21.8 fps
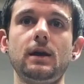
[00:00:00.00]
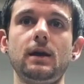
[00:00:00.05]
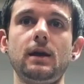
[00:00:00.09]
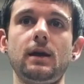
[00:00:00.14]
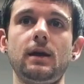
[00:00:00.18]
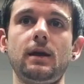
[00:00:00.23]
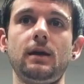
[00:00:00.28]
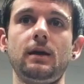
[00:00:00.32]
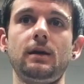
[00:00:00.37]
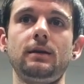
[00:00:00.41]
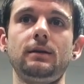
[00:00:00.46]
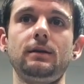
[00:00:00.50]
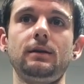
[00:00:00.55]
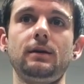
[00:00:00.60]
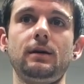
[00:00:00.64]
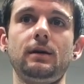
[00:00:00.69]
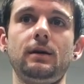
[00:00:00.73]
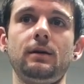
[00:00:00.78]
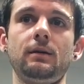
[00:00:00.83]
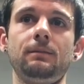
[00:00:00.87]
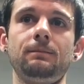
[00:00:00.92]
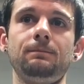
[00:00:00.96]
And
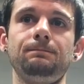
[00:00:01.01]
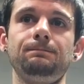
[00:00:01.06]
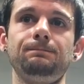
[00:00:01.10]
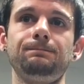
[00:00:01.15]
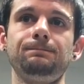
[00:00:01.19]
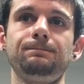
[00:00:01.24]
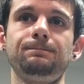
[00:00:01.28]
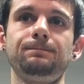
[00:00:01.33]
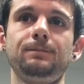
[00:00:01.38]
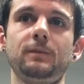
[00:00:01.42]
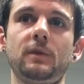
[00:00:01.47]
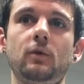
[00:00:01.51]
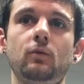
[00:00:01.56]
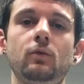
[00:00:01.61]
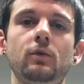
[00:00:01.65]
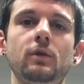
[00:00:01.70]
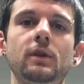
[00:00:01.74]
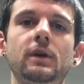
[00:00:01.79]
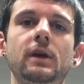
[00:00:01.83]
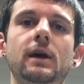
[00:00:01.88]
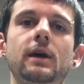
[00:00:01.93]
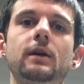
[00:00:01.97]

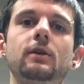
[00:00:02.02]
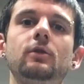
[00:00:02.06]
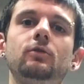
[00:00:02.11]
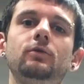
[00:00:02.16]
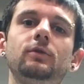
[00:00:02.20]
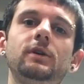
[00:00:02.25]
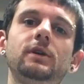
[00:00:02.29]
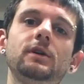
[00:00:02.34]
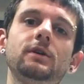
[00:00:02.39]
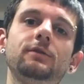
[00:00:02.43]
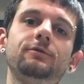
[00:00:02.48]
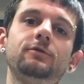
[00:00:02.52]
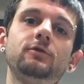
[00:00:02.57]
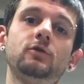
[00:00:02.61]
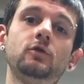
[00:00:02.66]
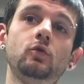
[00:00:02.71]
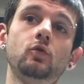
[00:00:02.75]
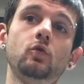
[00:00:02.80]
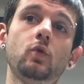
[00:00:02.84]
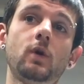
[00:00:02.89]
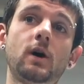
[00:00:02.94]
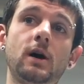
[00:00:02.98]
really I can only give
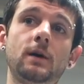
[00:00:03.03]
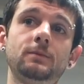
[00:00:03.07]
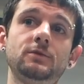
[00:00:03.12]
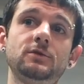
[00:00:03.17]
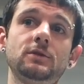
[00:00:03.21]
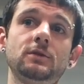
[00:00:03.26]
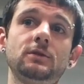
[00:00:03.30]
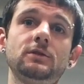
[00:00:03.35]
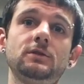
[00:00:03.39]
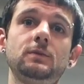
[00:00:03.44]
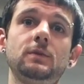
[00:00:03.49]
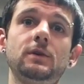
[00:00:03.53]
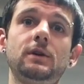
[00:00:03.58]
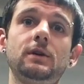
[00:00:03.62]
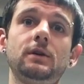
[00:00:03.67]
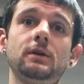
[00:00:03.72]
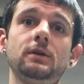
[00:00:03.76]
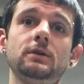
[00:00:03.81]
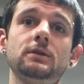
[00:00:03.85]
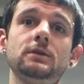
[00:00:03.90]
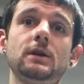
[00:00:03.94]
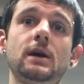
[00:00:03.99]
two options
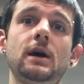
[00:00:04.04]
because